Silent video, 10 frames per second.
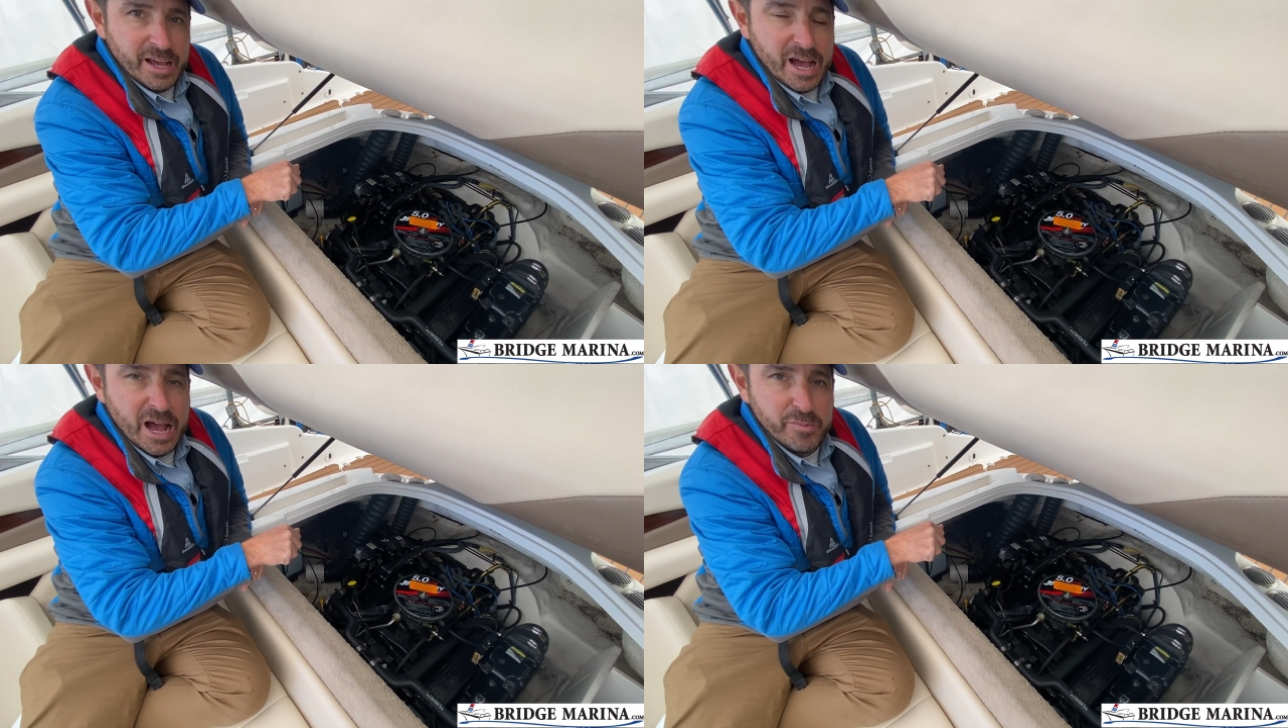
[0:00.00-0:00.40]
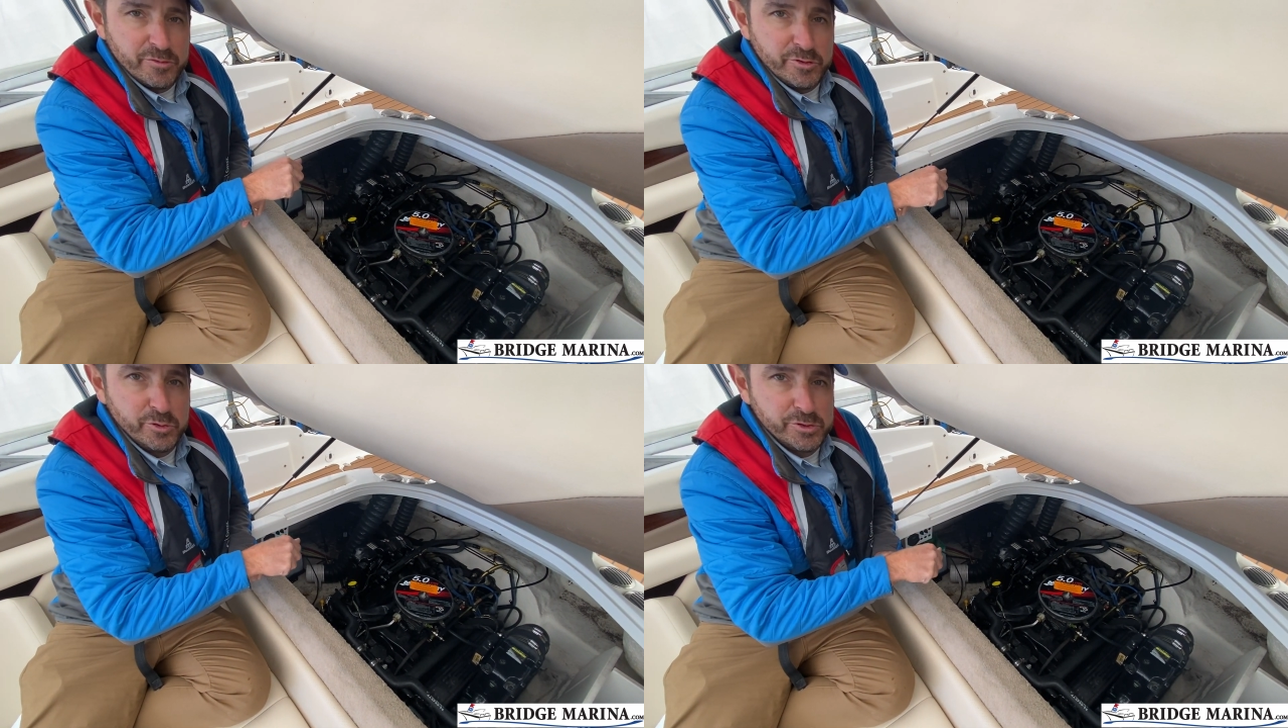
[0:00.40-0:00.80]
the
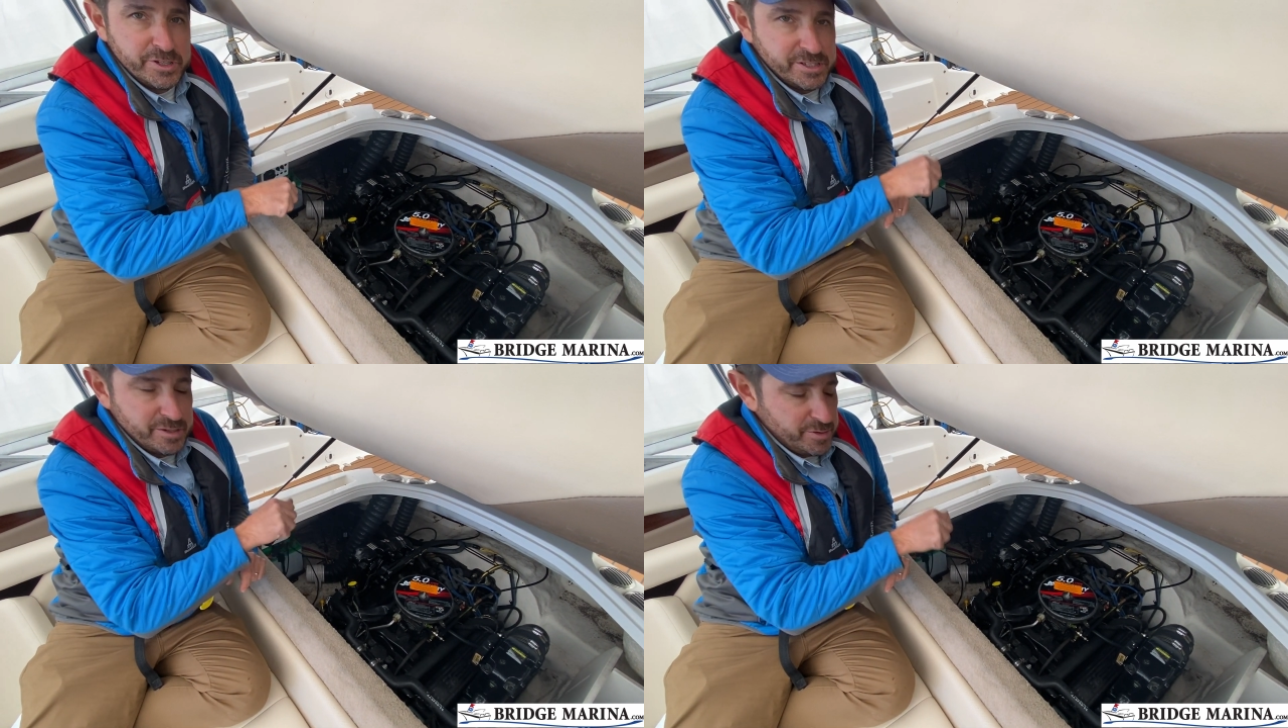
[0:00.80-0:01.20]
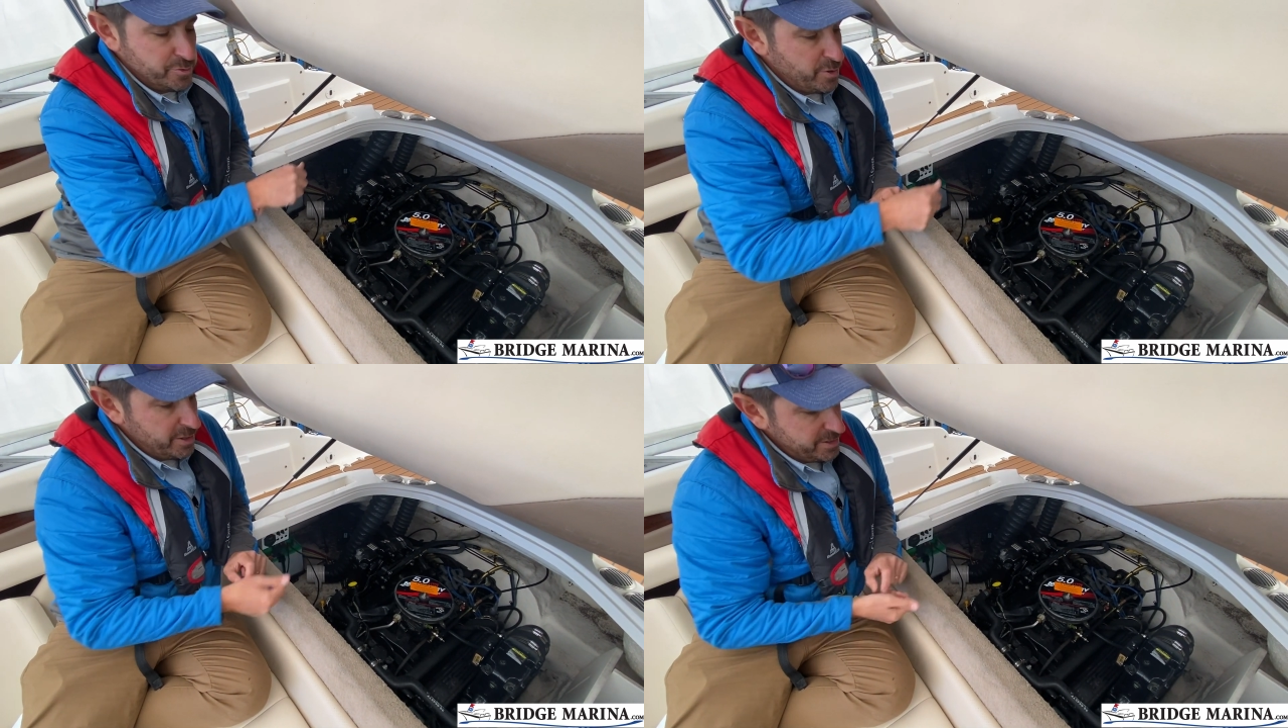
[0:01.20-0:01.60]
fuel system as
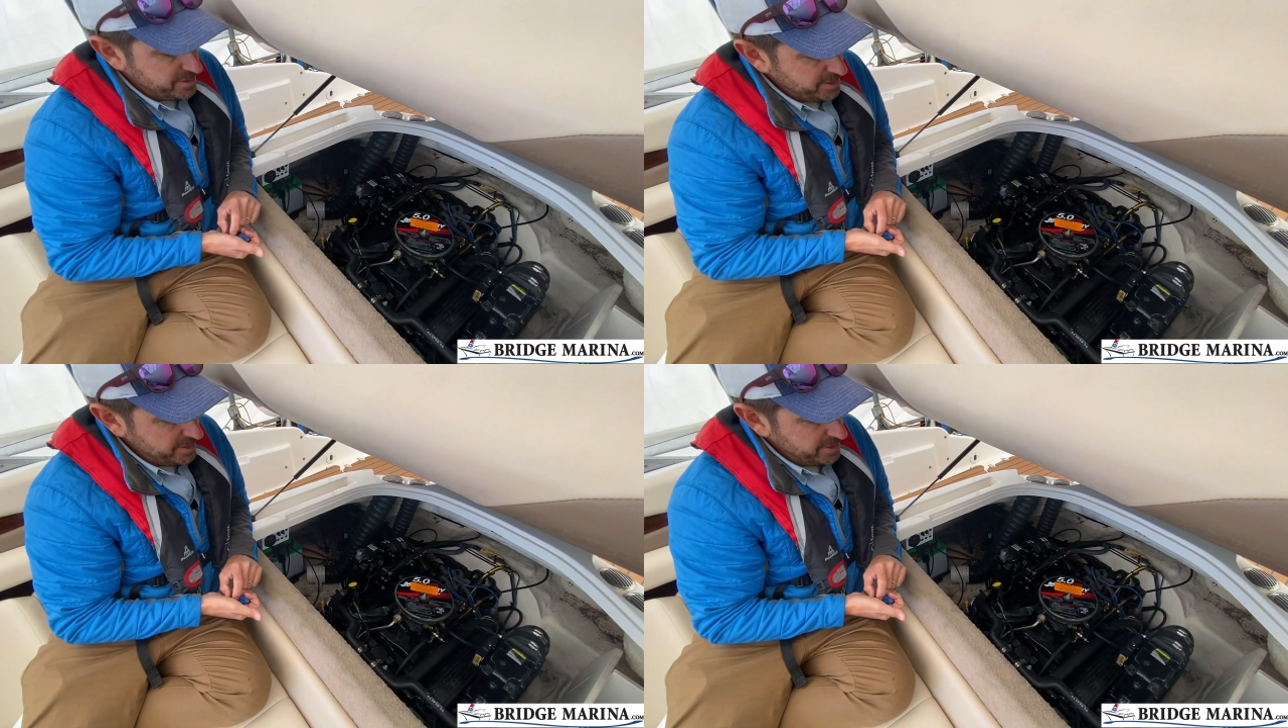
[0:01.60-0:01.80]
well as